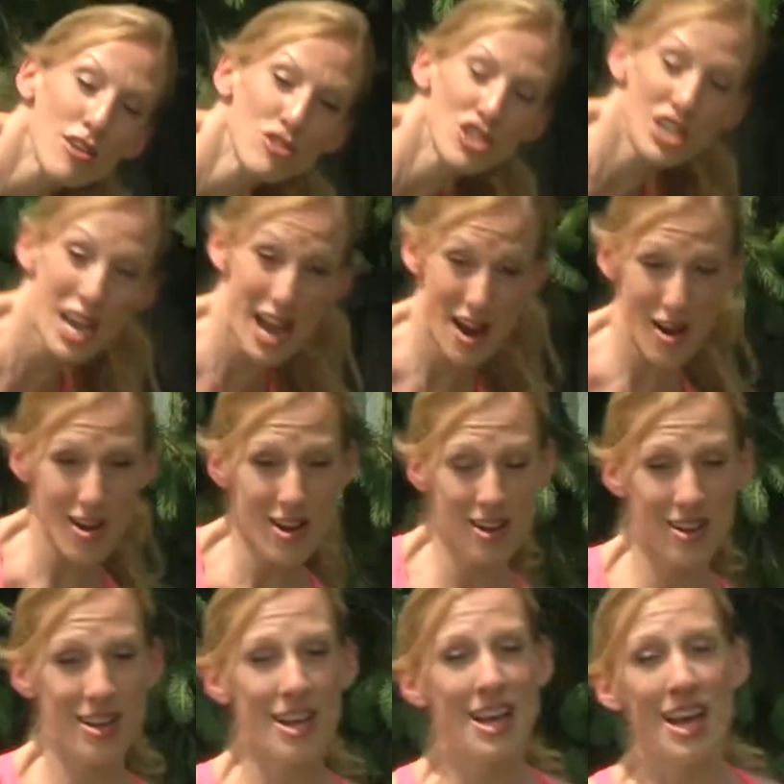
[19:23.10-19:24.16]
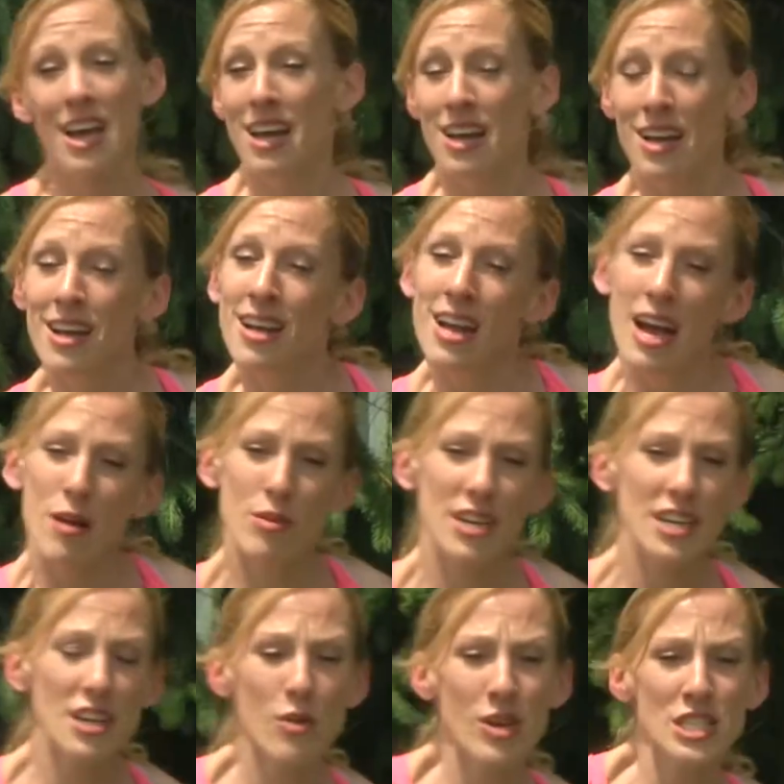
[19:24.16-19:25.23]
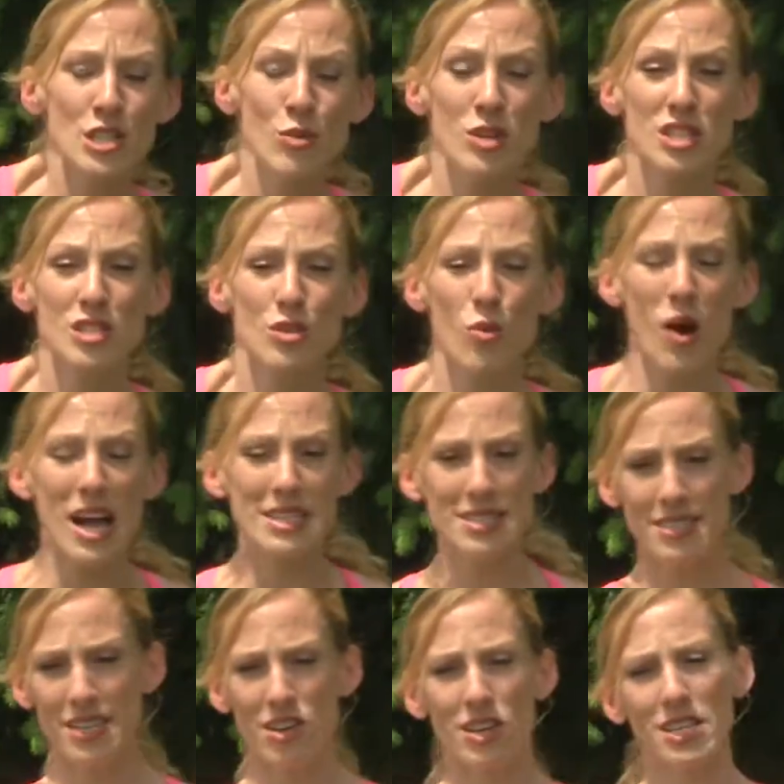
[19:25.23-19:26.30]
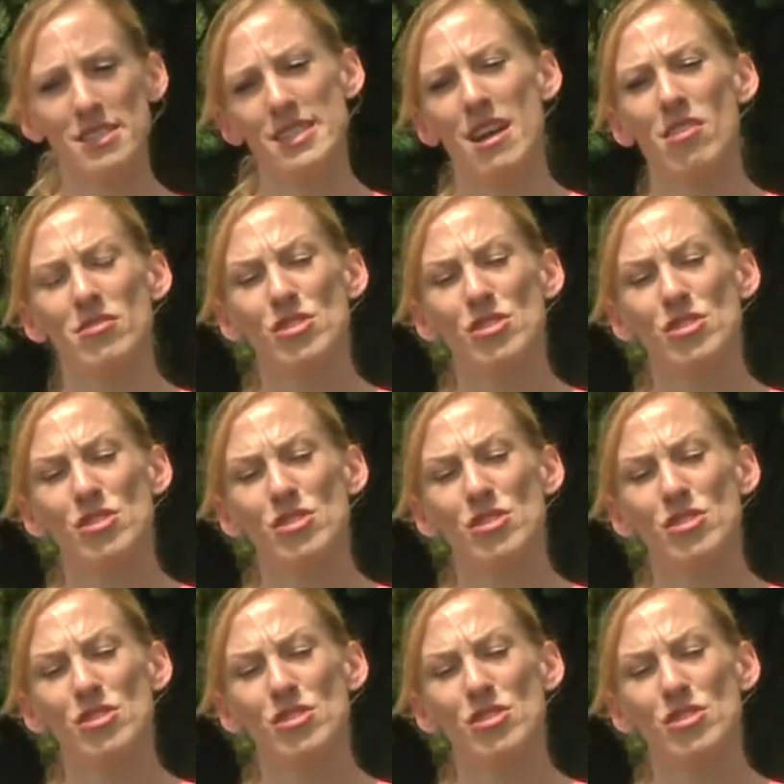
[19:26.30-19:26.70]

chair, and we're gonna go into a squat series now.